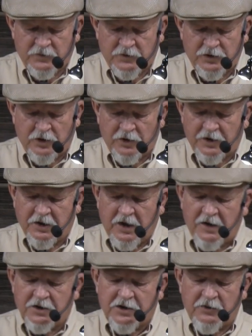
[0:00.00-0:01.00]
Y'all can
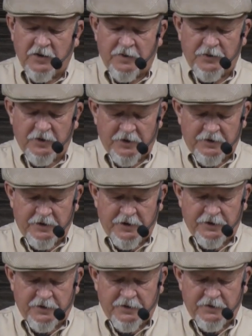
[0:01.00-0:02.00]
kind of see what I'm doing
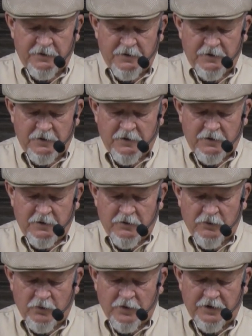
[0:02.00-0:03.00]
here.
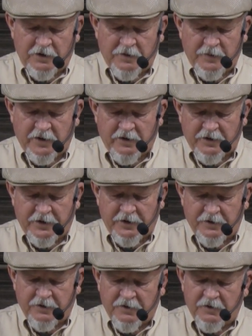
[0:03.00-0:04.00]
One in the middle
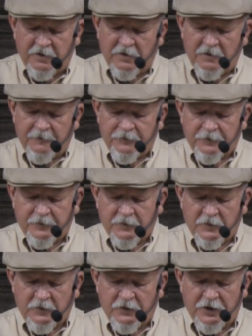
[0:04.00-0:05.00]
there.
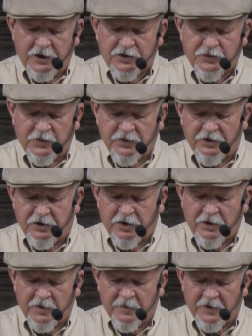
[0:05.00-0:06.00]
This will
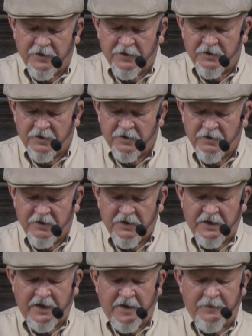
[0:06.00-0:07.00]
determine
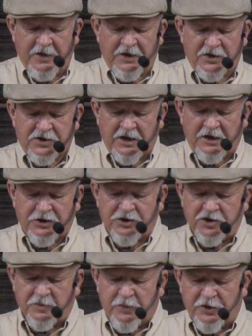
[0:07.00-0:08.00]
how many sections
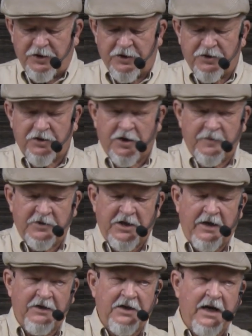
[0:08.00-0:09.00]
you put here, determines
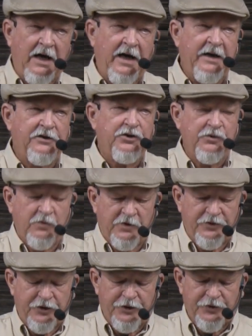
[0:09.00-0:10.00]
how tight you
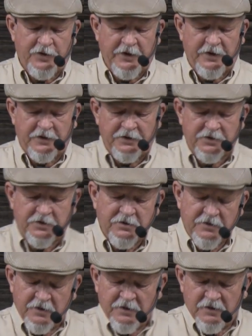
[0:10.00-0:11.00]
want the threads.
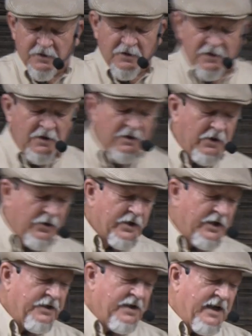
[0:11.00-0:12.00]

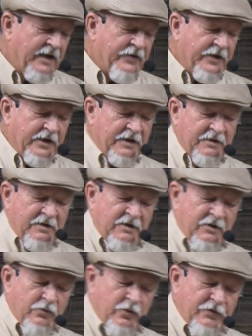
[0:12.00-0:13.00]
Okay, now then,
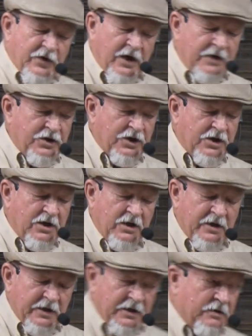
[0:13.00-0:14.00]
we've got to
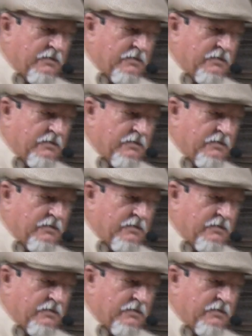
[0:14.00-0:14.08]
cut it.